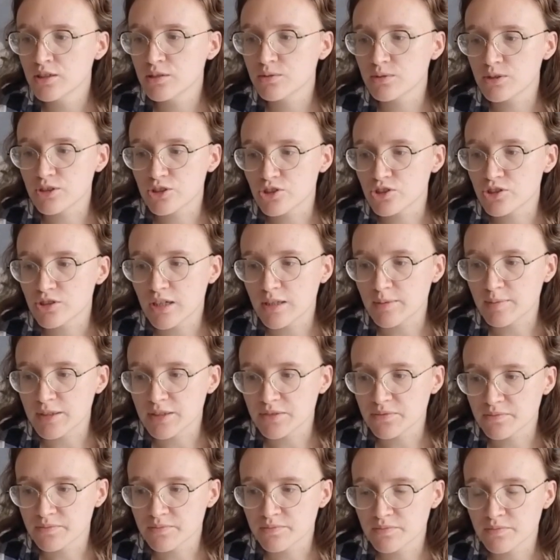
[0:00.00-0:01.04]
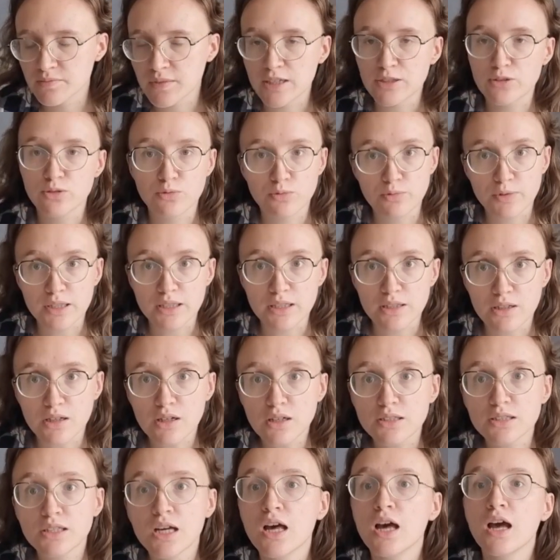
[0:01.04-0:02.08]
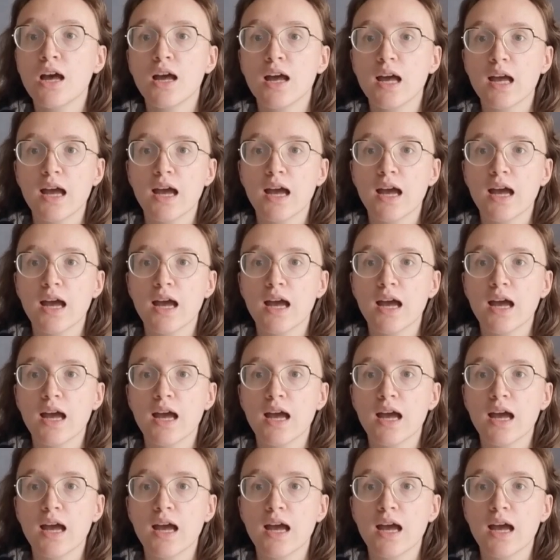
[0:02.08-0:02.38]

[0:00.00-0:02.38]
which I mean, I do read a lot.